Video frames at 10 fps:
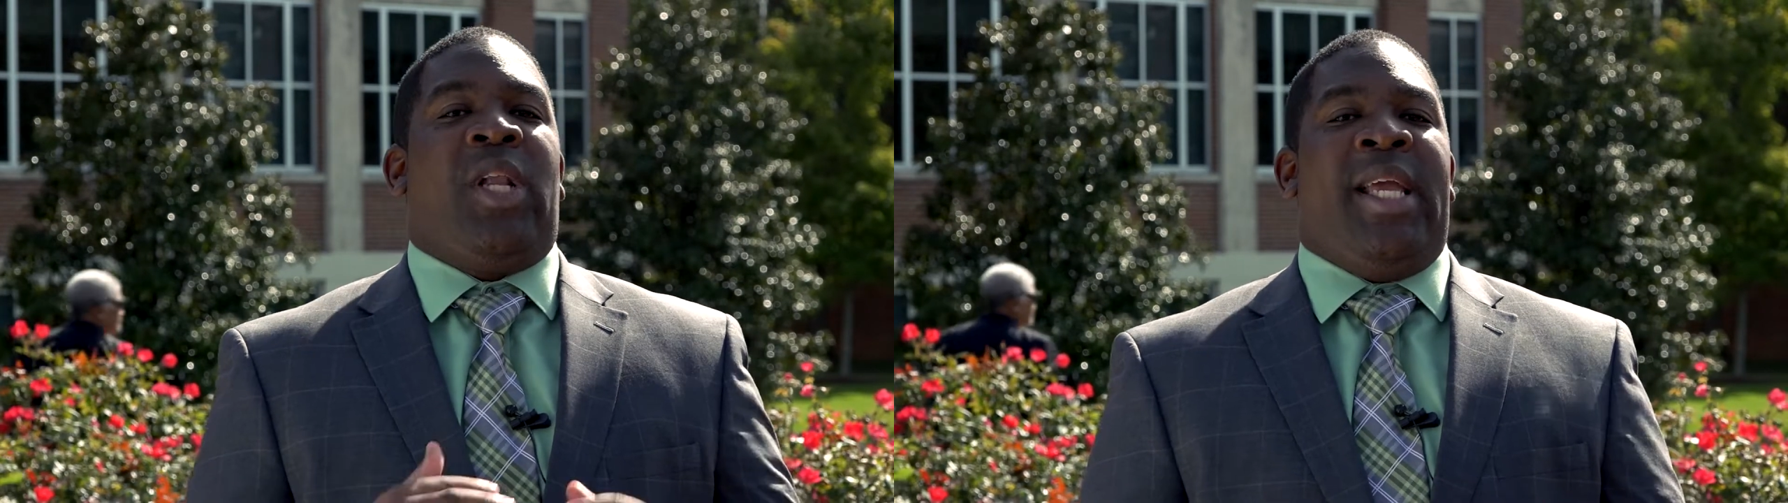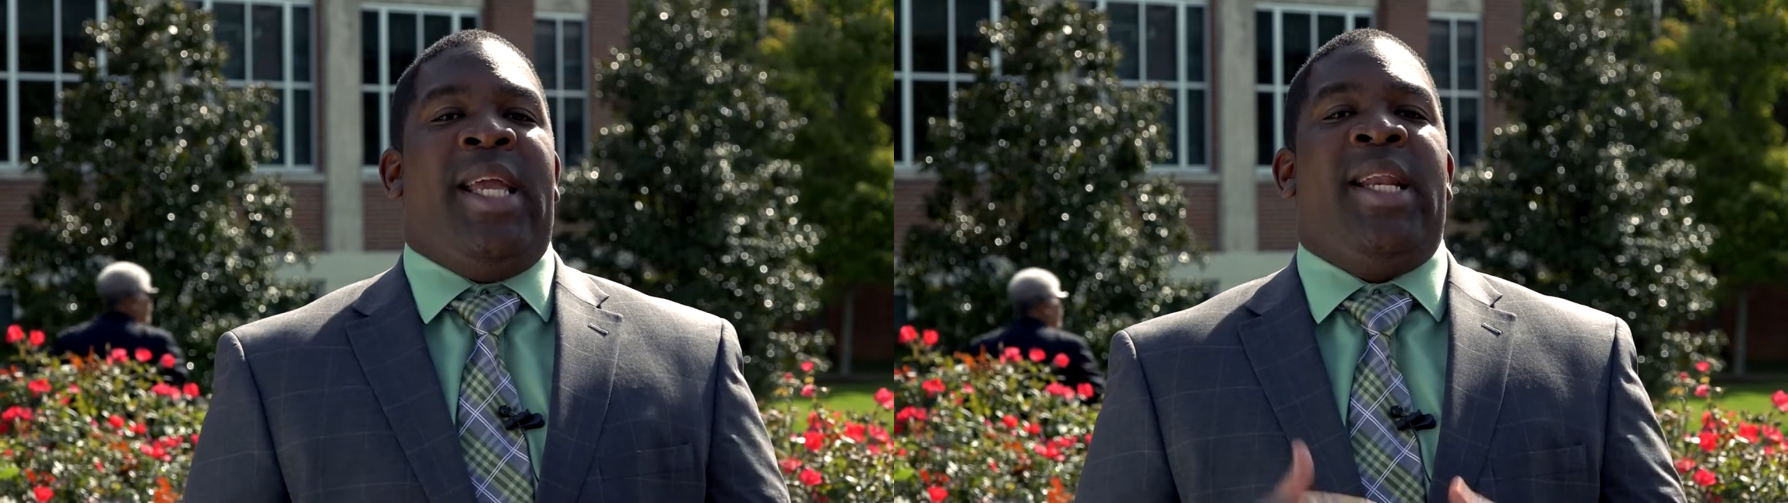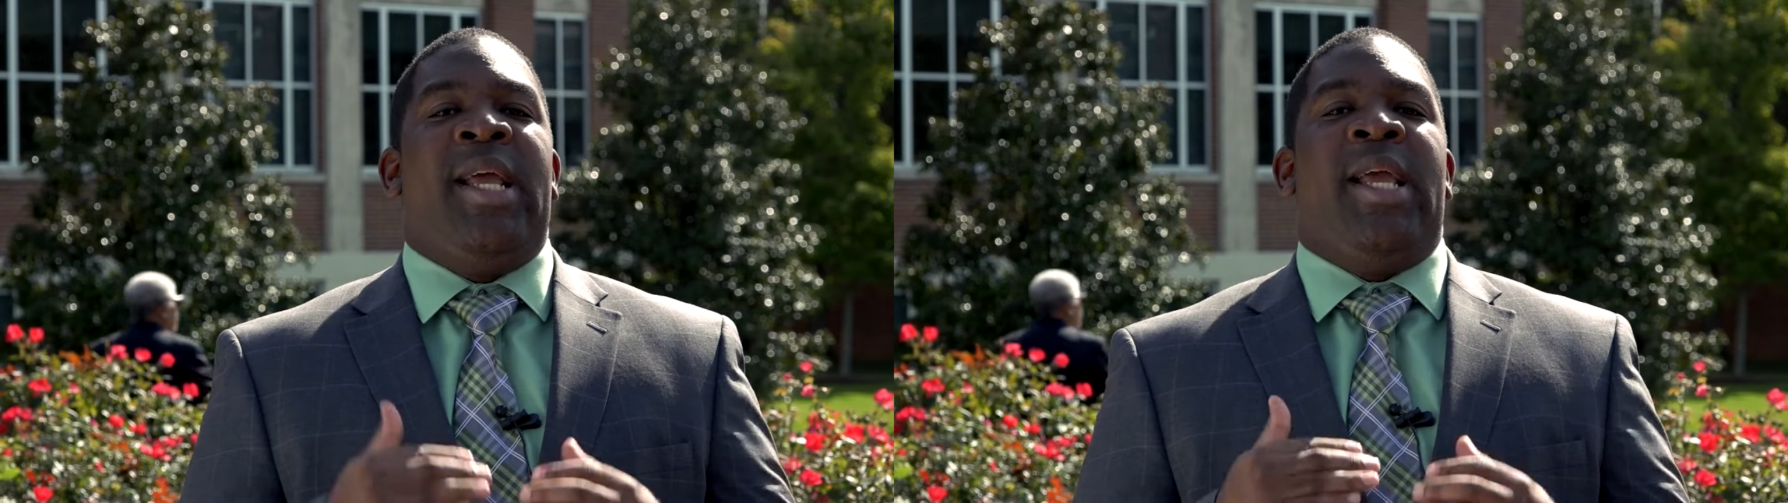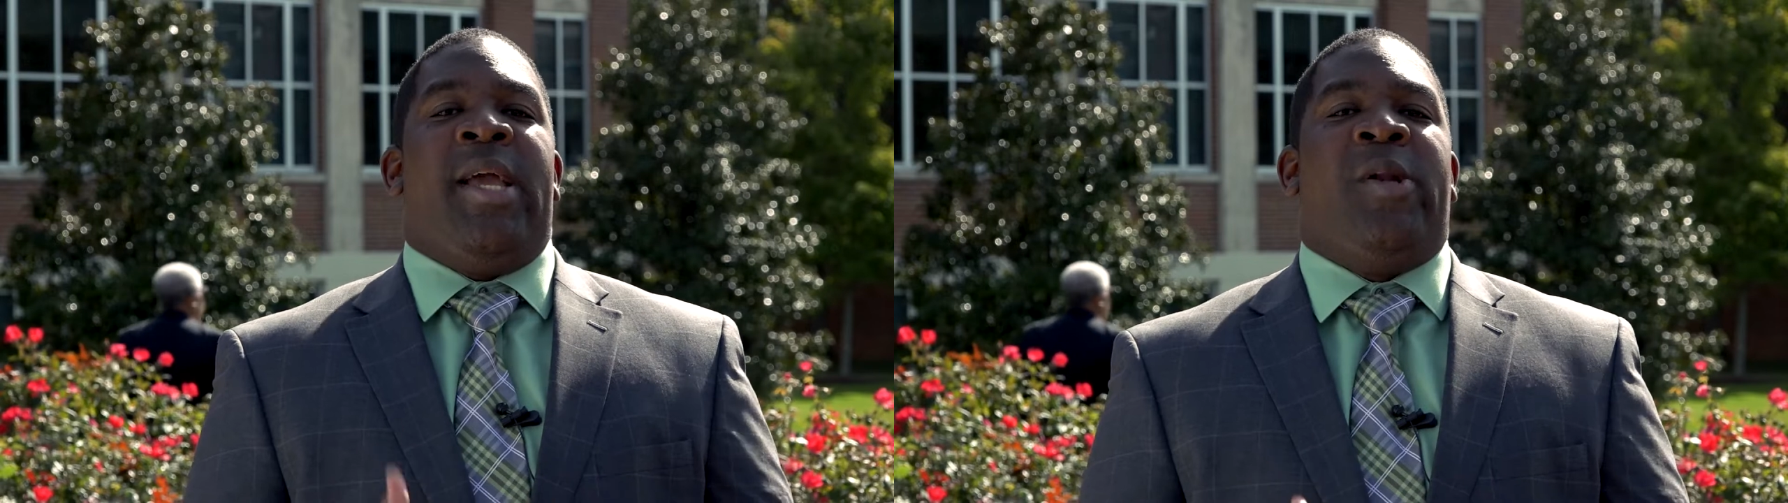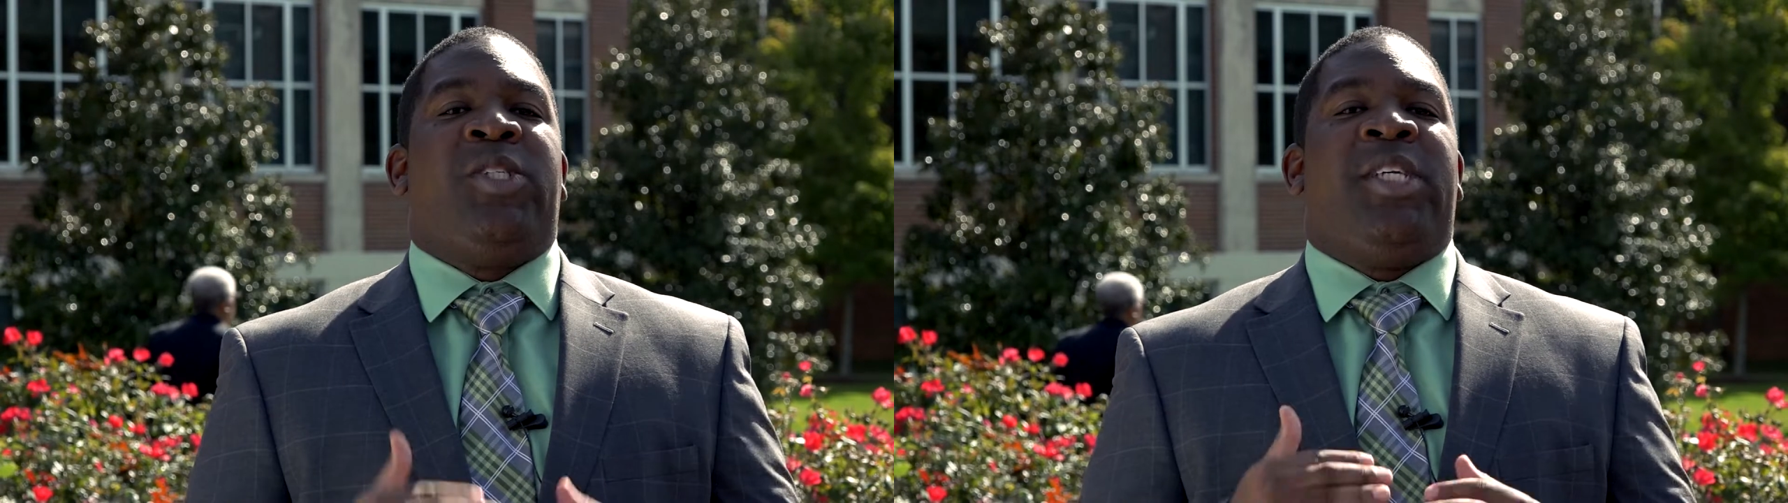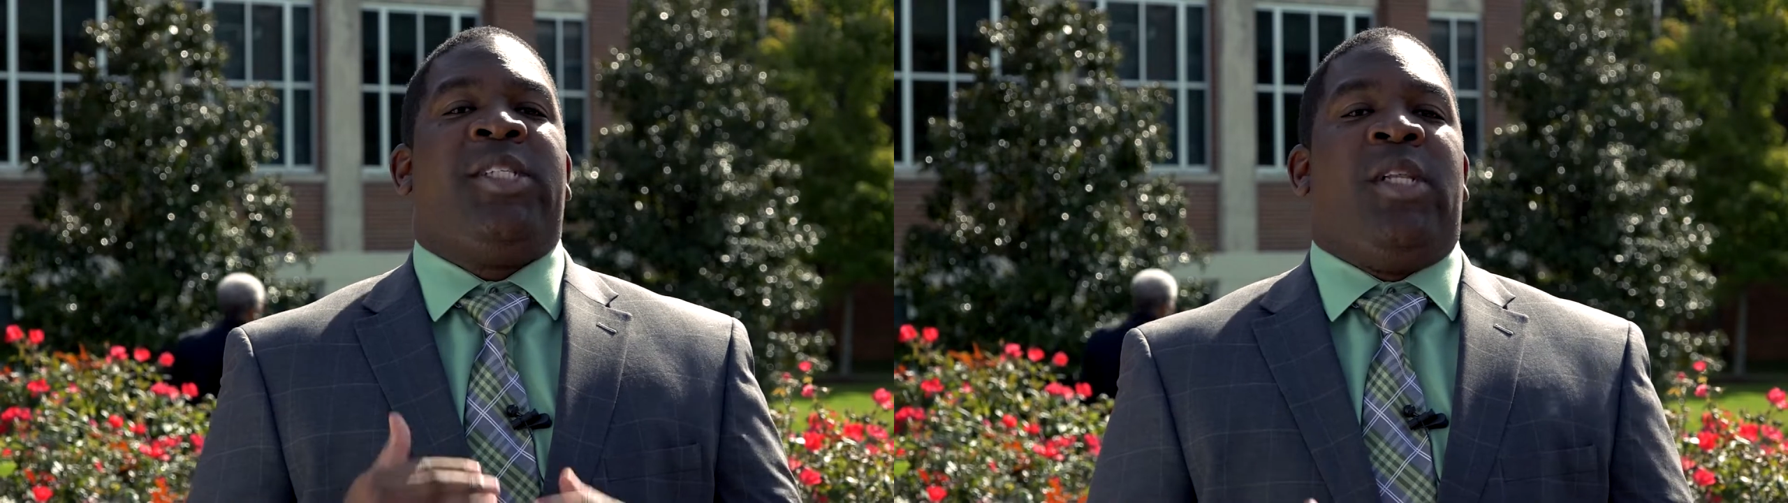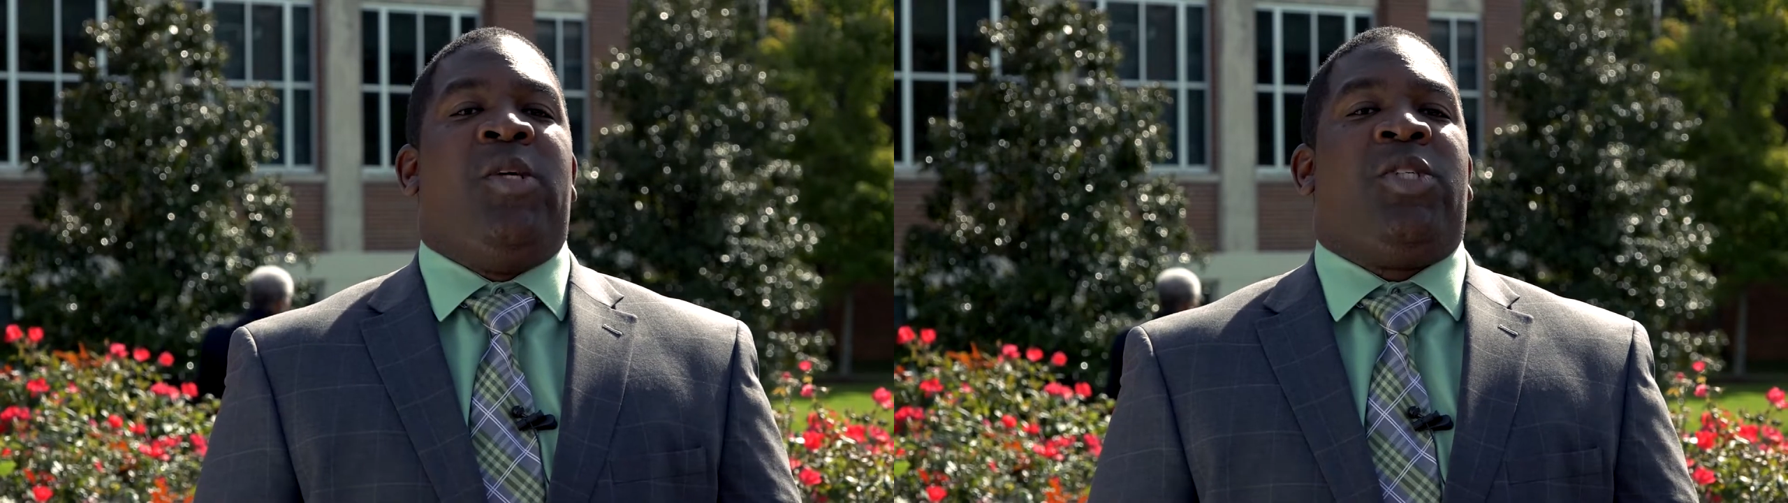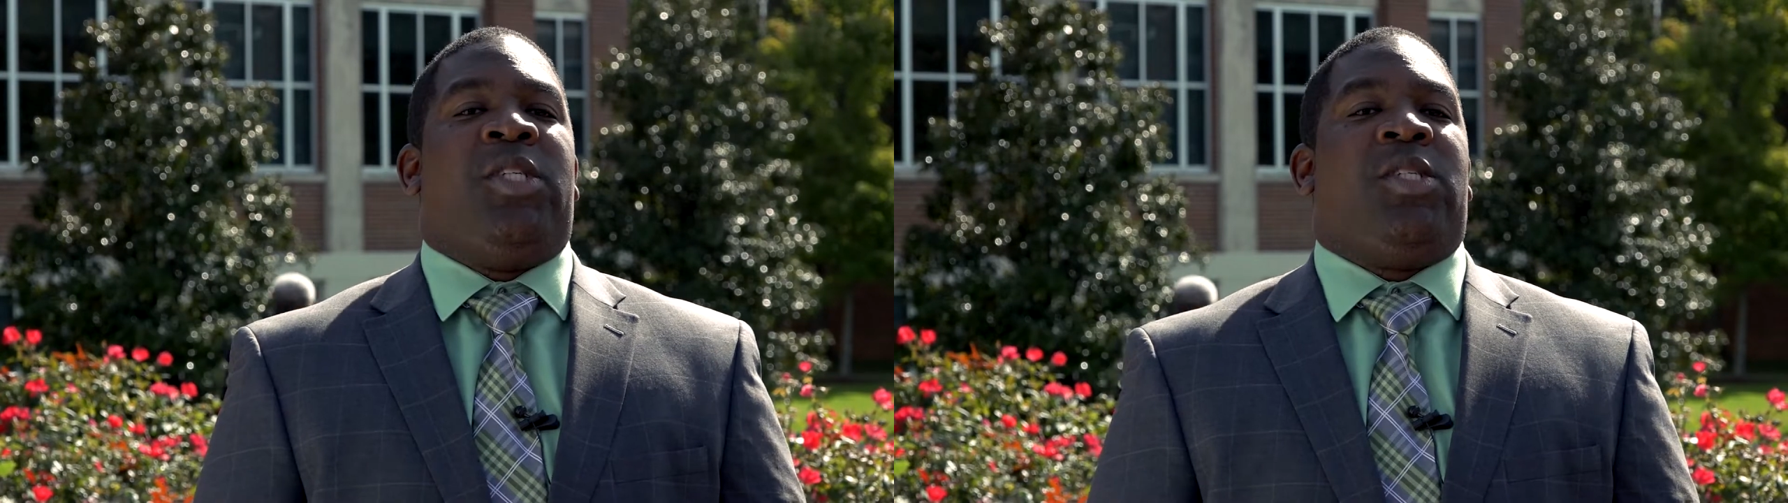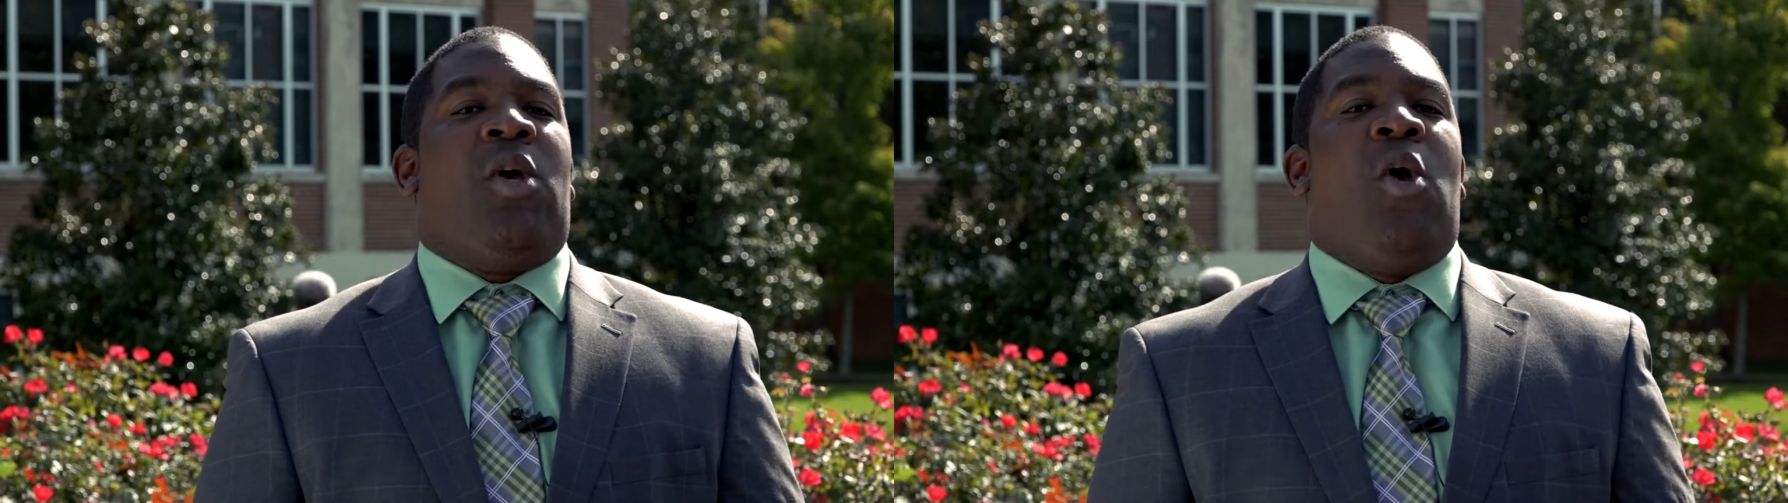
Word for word: clean energy solutions.